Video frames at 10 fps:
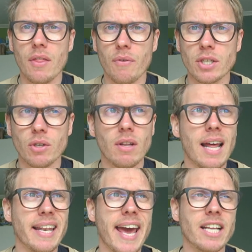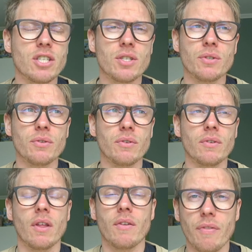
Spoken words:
threshold, I'd like to